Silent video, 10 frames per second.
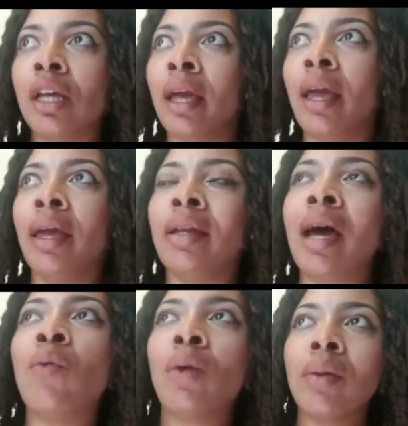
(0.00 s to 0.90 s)
And
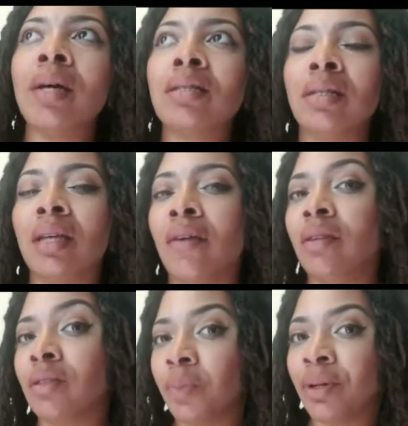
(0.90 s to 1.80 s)
I wanted my son to have an
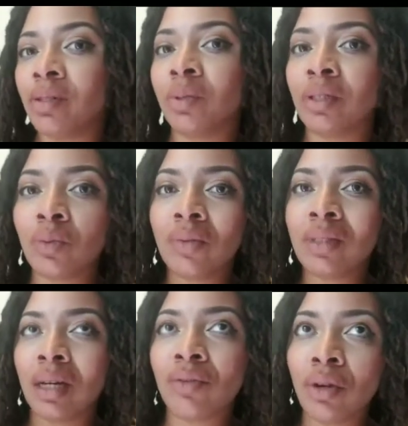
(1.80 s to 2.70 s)
experience because we've
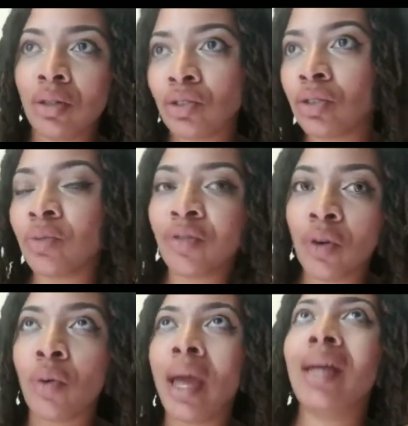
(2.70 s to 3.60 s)
done road trips
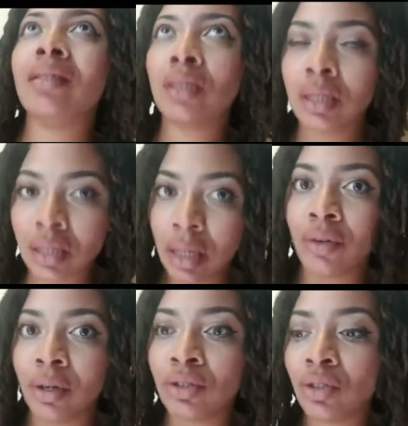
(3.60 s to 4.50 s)
before. We had just done
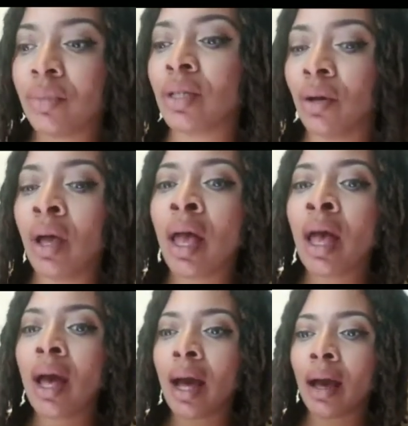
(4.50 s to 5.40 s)
a road trip. So
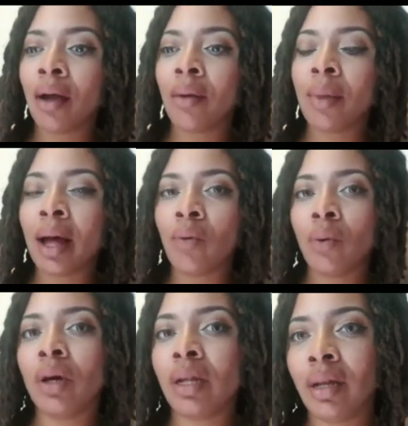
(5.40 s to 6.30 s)
um, I
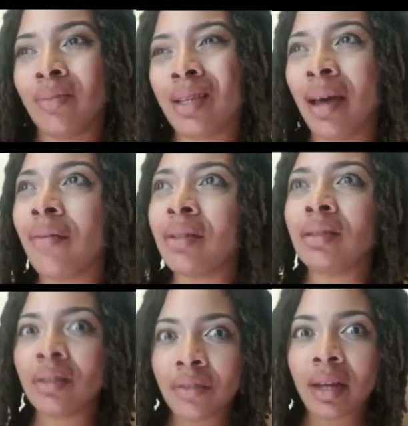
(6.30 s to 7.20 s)
wanted him to have a
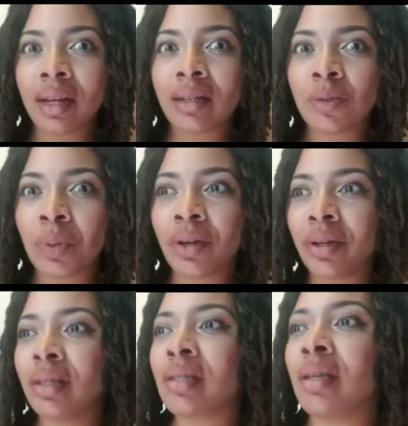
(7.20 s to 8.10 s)
different kind of
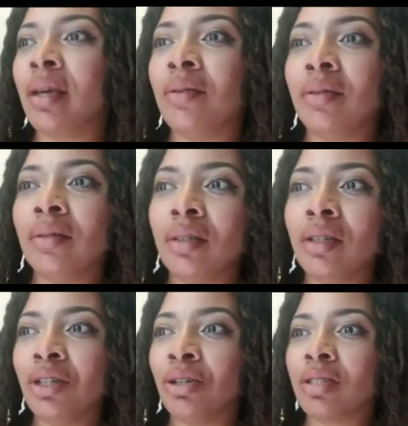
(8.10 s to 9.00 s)
experience and,
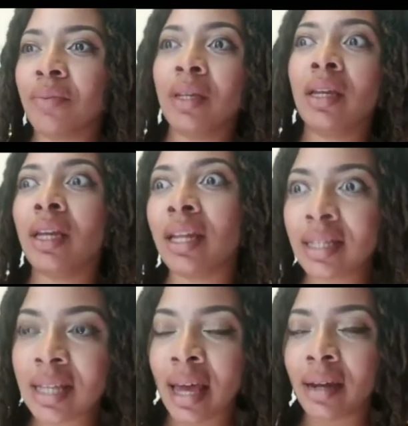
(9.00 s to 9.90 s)
you know, something he could get
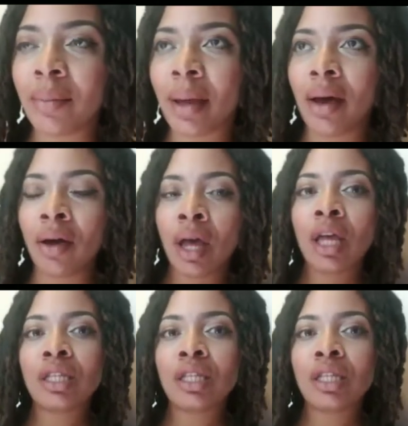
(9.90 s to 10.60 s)
excited about.